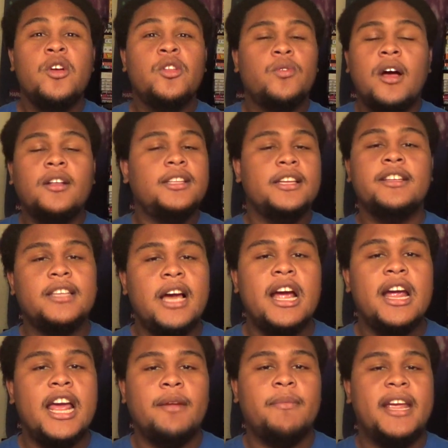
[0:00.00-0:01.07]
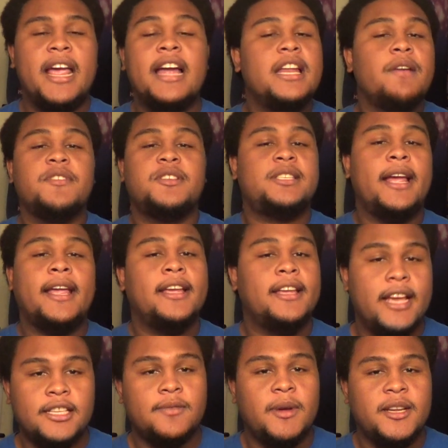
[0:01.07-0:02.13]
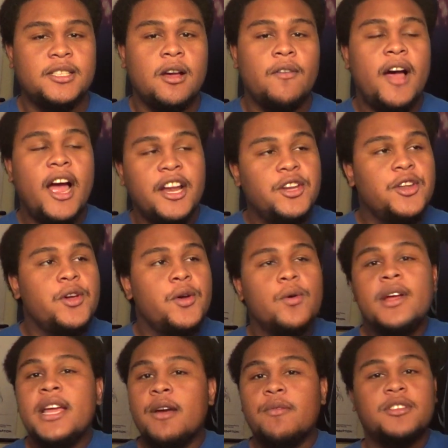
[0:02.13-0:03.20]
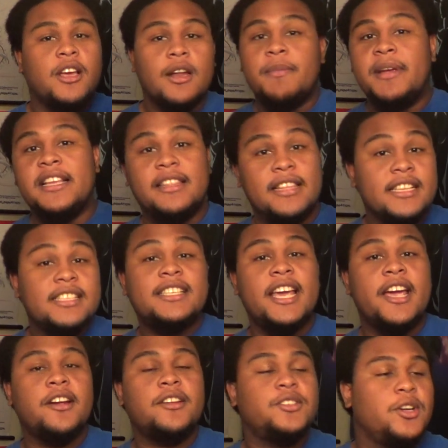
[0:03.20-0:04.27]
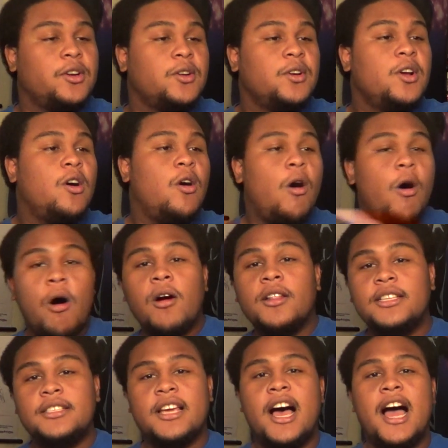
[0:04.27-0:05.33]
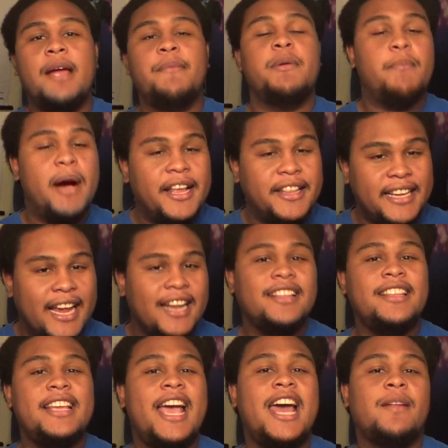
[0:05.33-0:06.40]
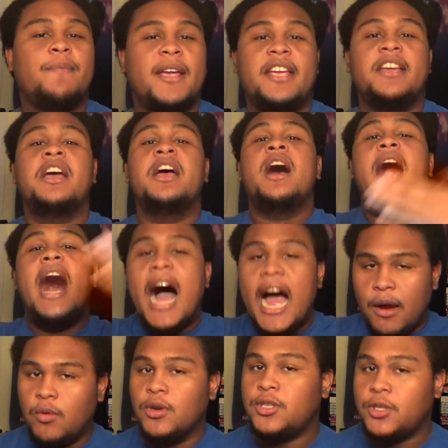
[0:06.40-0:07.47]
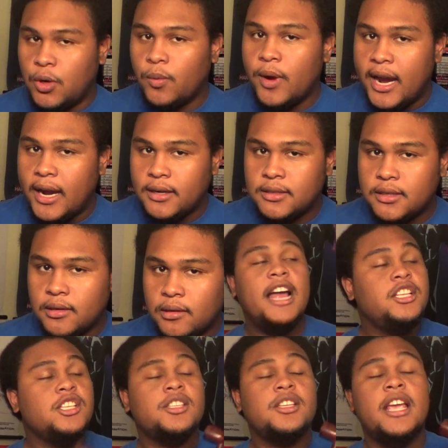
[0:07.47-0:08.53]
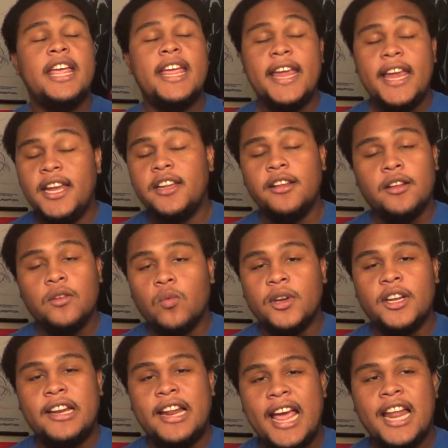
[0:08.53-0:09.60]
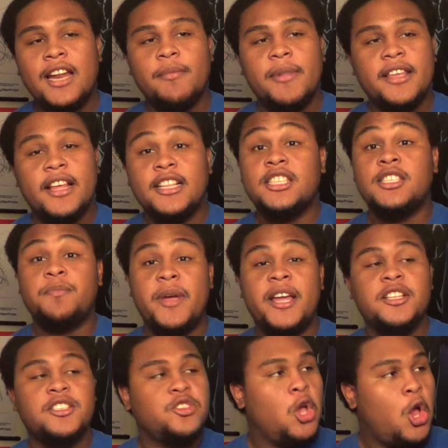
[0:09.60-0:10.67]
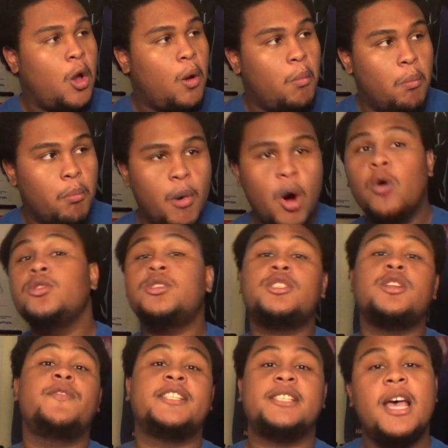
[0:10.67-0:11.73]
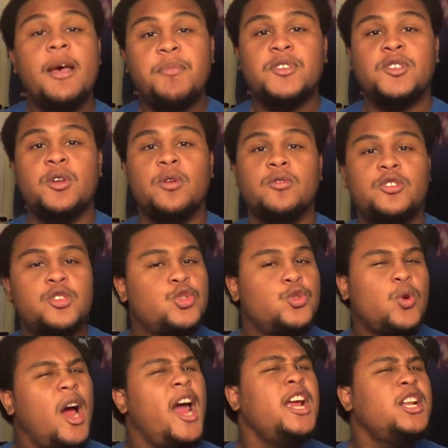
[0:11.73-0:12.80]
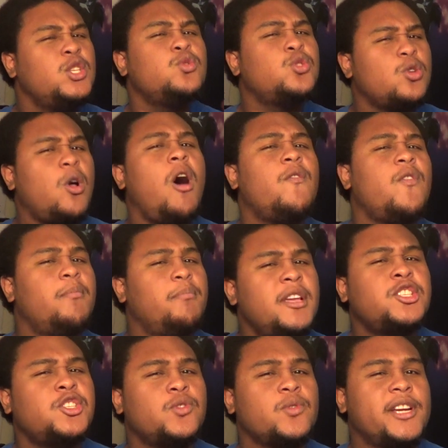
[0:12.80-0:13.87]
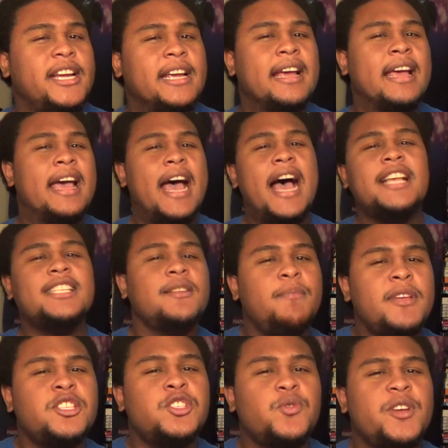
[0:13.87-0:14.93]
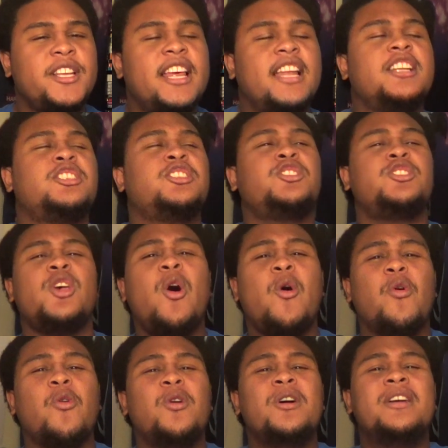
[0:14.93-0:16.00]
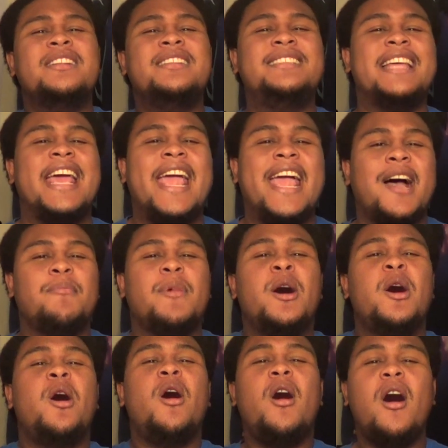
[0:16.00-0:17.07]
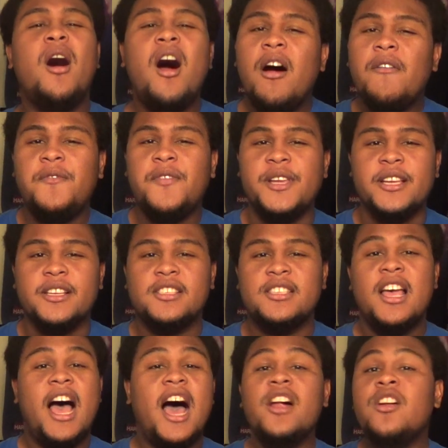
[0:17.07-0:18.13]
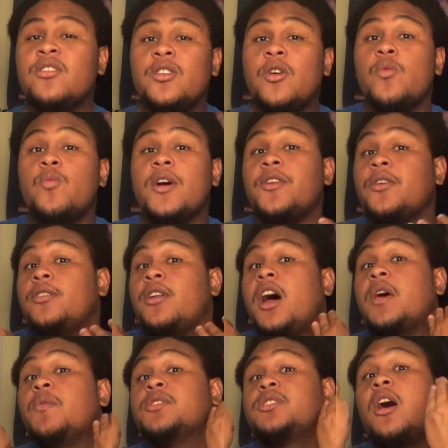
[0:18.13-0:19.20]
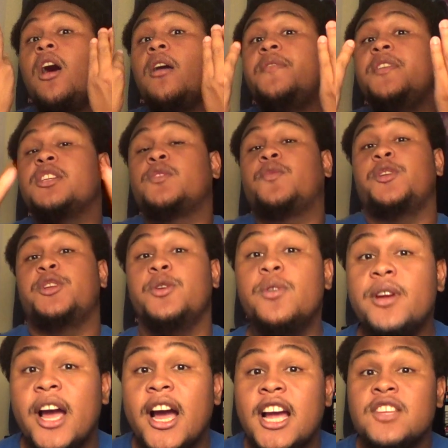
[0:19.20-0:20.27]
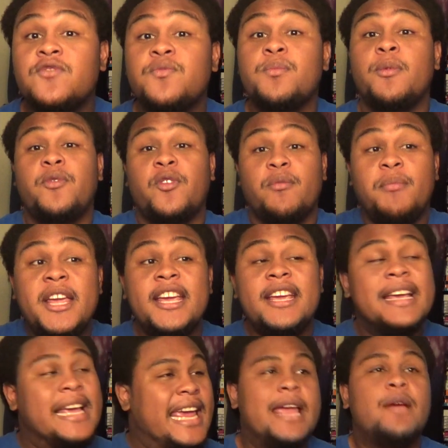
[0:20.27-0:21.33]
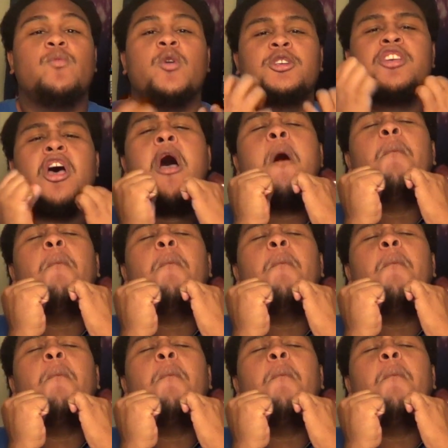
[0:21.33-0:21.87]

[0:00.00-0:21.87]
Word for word: Throughout the entire anime, I never second guessed myself. I knew it was gonna be this character, all the time, and by the end of the anime, I was correct. I just hate it when an anime that spends most of its episodes trying to solve a mystery has a mystery that is so damn obvious. I don't know whether or not it was obvious for you guys, but for me, it was